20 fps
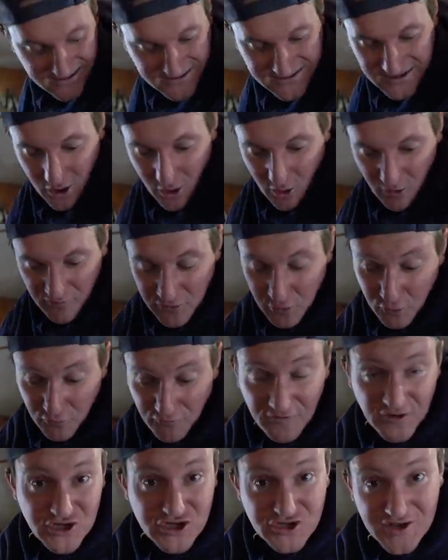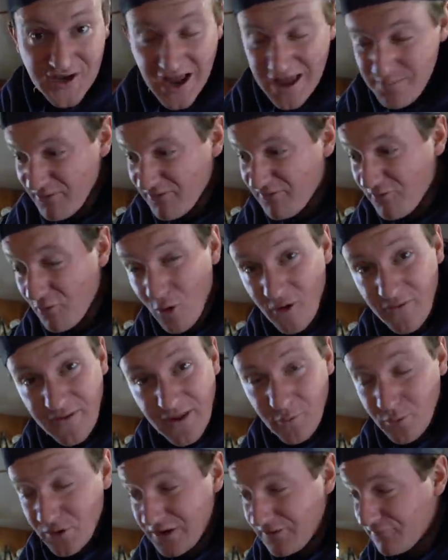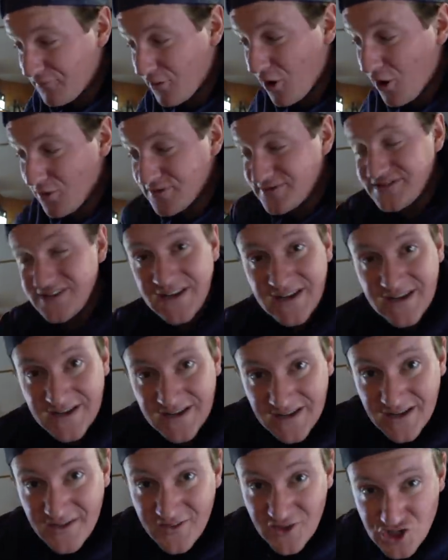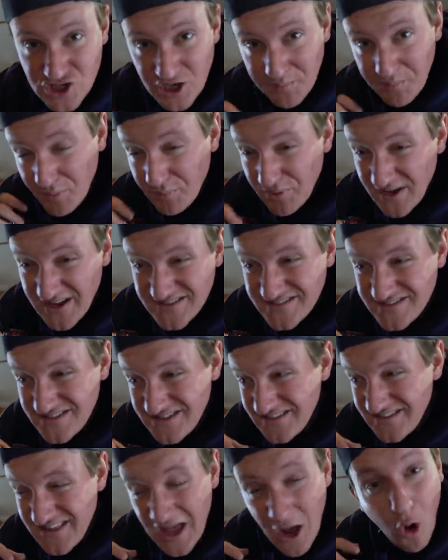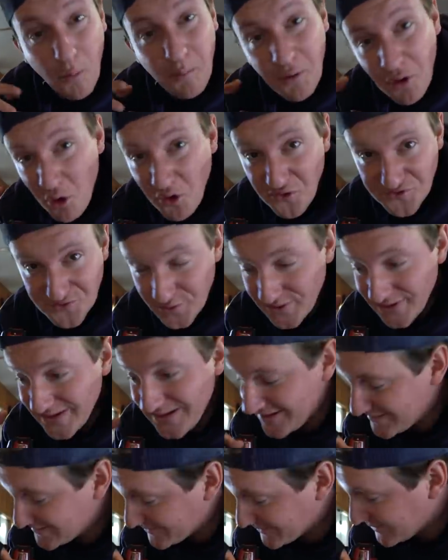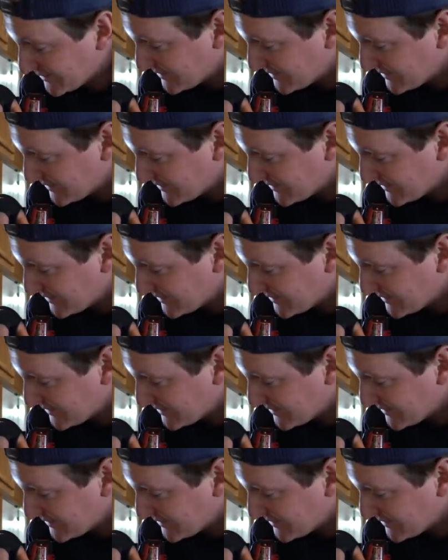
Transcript: so if you fish the night before and they refroze, the chipper blades, they open holes really easily.